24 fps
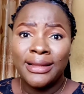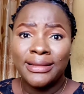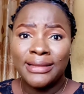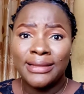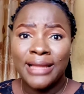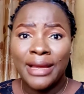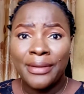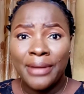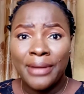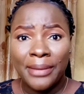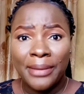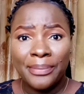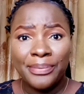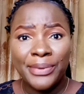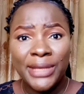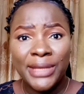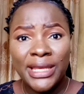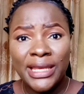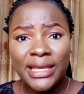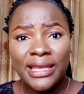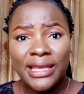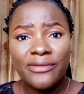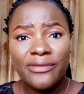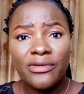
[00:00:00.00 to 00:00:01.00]
that are
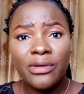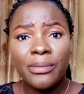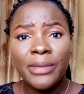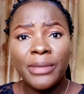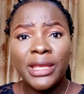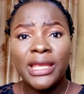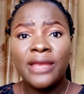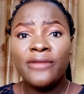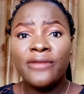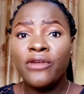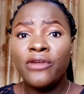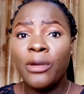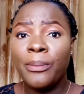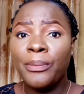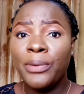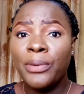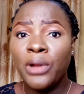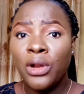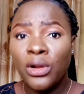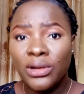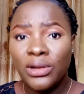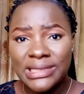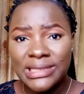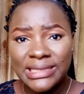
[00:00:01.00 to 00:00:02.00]
big if you're making for
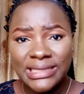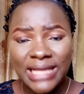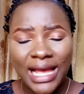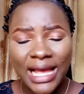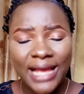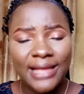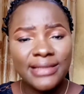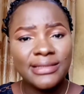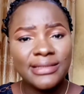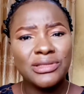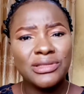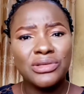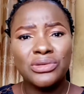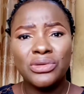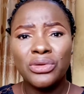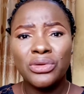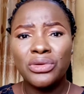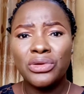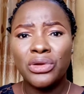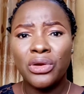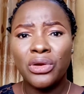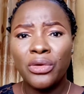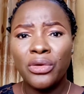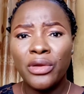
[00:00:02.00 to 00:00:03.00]
plus size you know
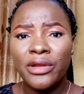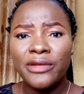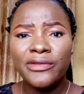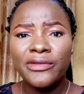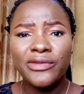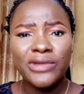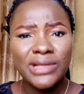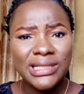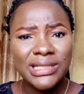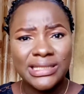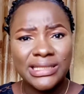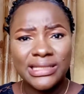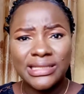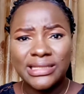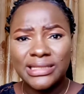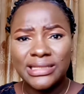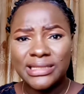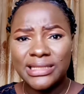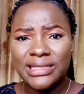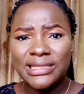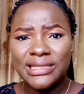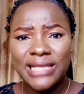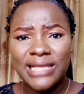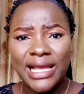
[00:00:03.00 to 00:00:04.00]
you're going for
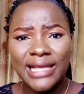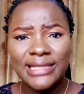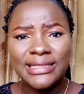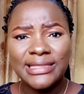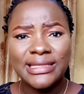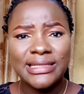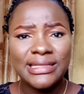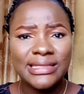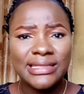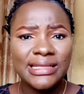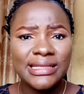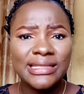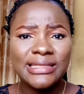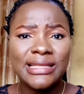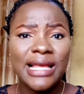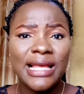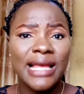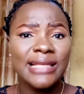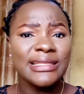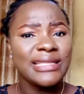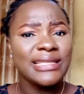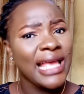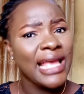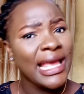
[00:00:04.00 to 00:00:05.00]
16 size 16
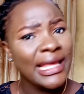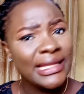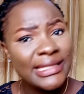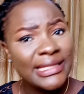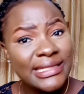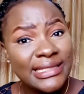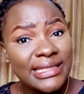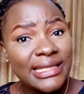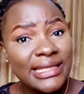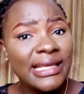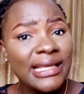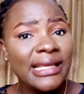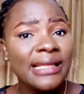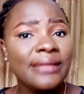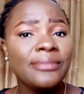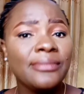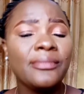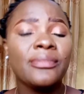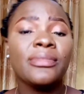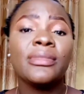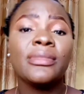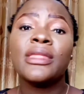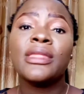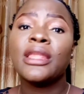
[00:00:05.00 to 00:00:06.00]
size 18
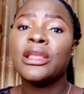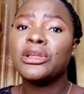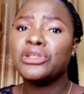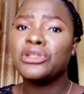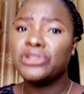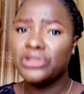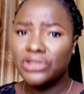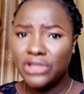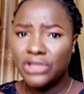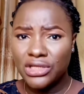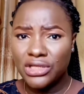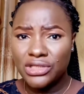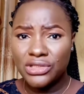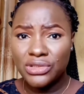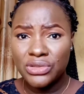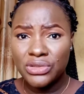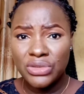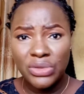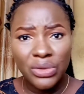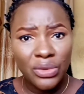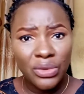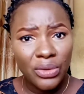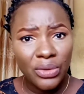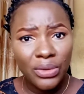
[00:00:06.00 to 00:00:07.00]
you just
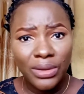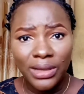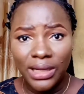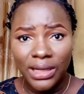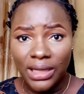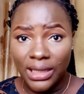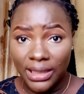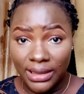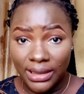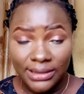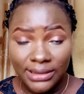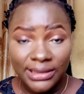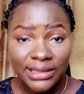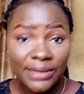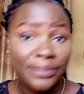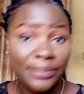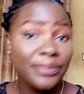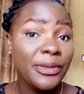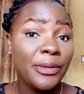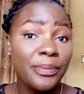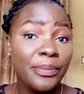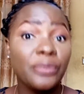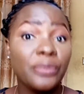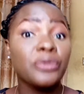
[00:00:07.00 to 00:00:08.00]
know the
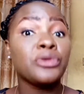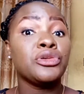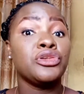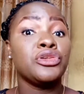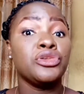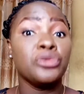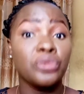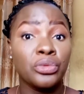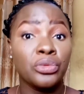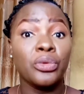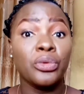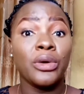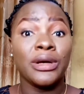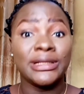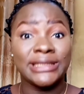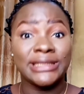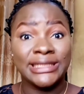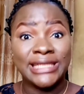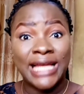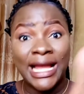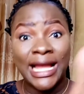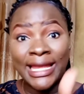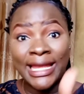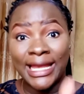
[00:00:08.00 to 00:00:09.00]
people you are
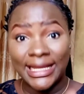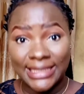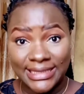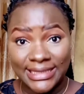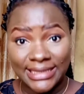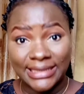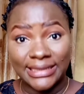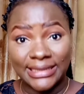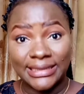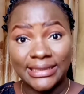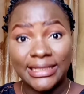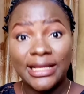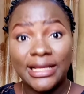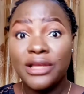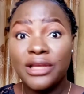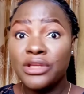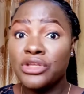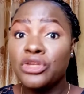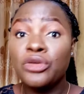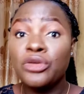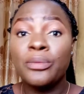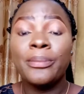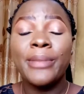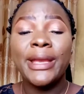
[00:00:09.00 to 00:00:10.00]
targeting
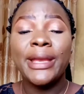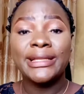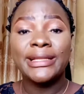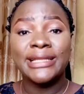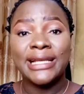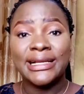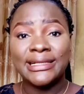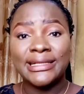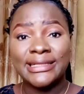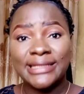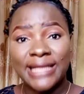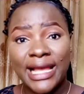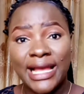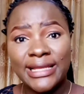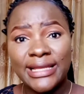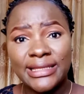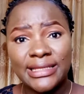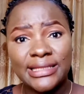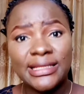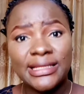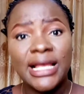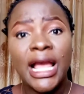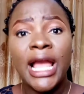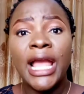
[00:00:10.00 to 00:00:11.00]
you make their
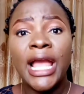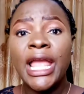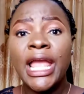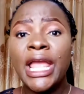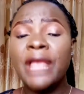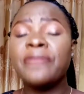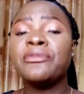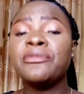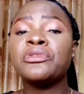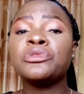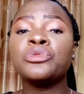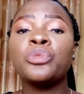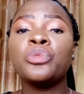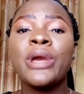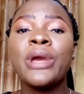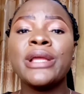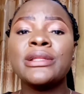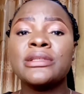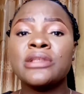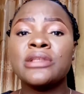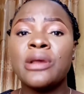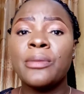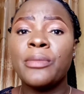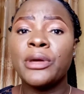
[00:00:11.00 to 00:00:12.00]
sizes even
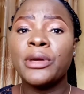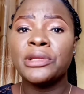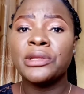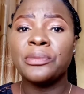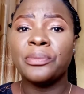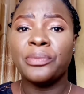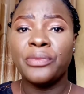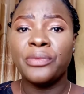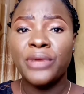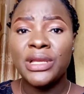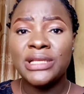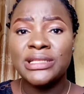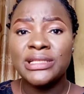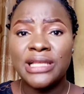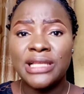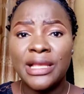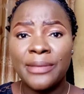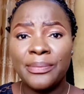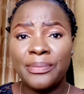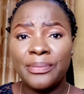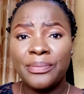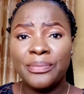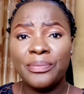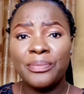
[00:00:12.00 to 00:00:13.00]
when somebody brings
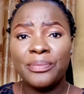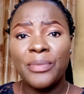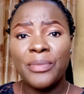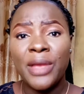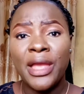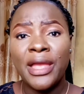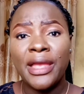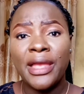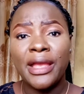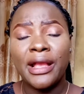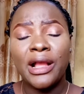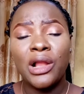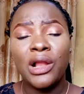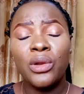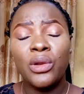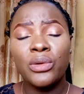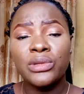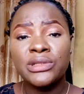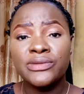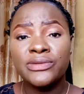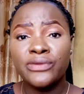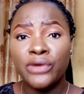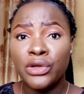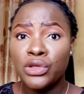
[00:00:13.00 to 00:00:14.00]
a a
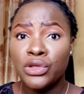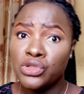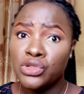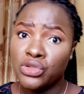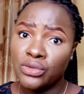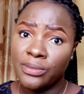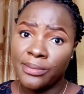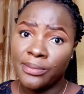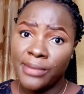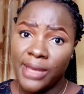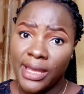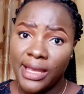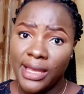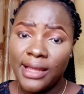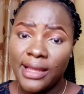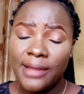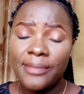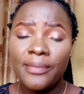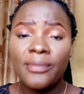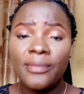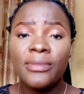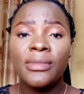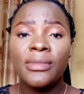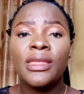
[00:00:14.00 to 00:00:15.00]
clothes for you to make
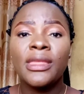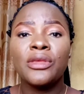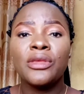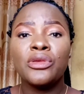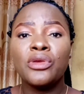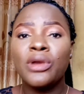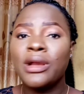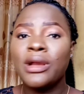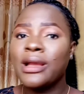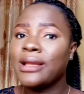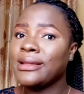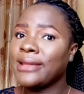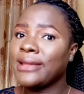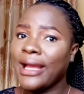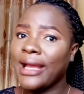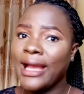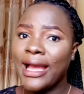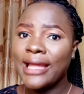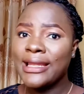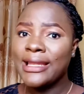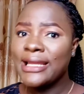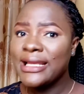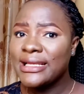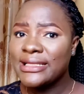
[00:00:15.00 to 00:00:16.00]
you they
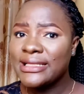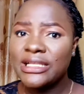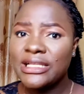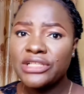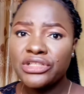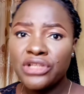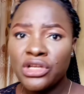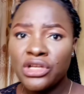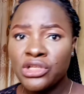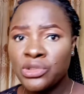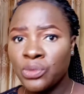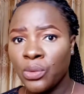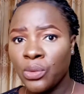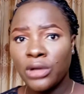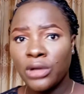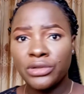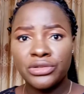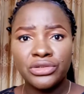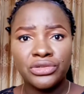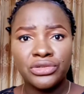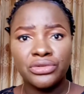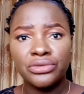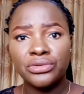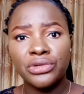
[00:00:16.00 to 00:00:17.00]
can easily just
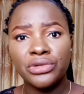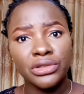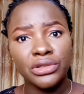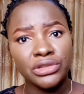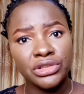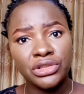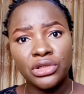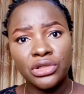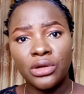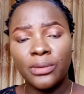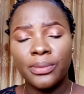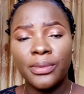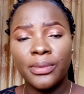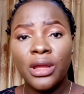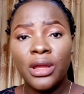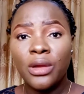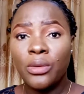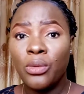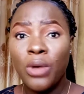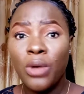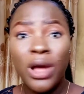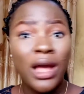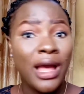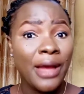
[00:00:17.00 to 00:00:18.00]
walk through your shop
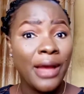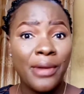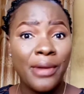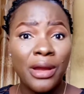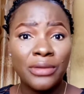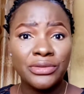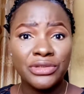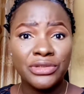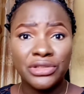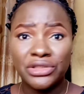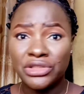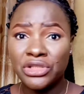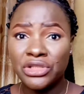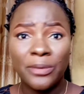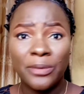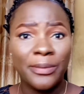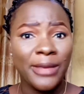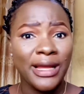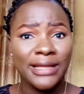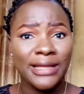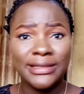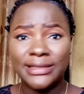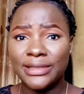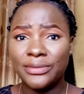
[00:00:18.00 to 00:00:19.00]
walk around your shop
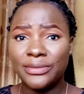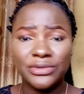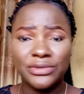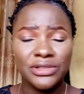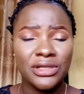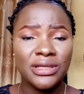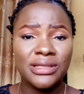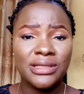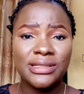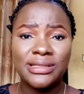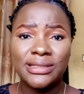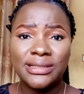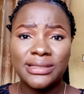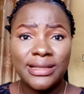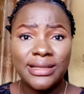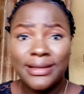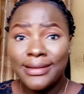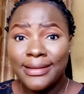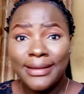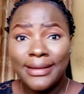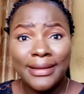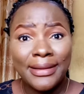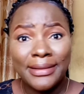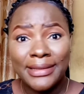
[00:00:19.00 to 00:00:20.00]
and they will just
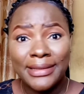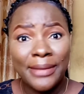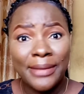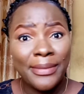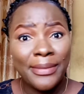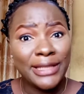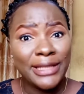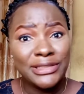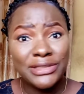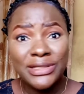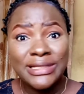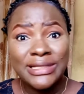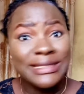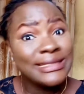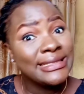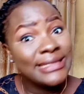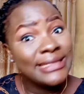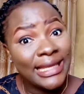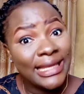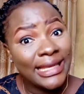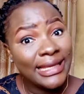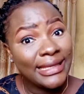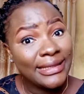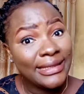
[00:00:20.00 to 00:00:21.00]
they might just
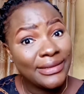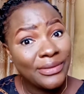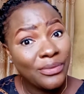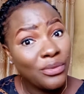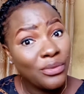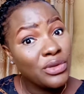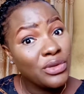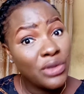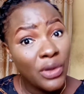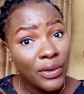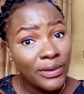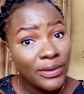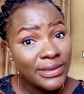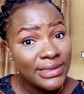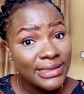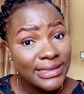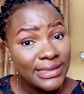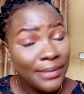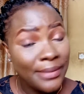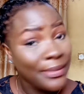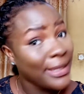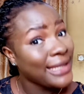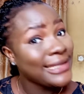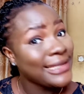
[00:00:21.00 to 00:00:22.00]
see who knows
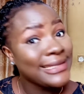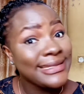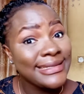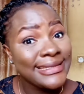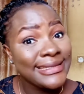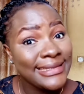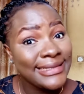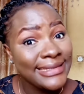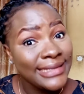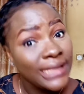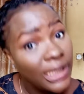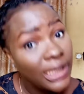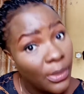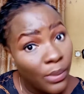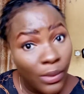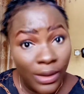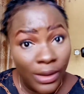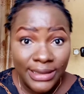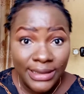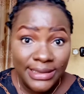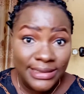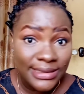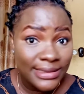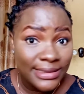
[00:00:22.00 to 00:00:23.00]
they might see
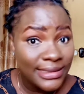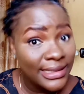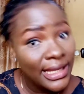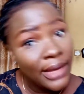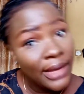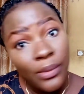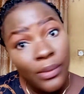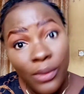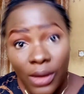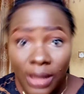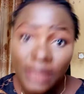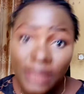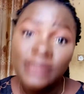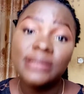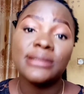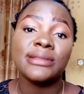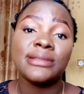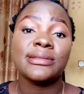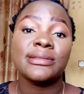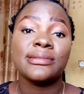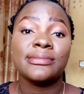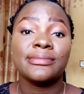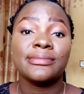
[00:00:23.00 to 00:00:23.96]
what they want